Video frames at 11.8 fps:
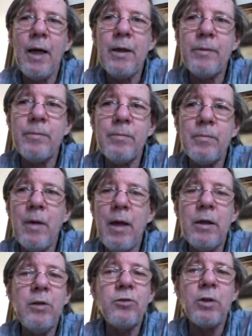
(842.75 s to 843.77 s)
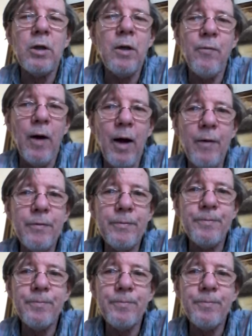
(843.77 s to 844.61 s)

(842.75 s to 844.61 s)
like at least 35.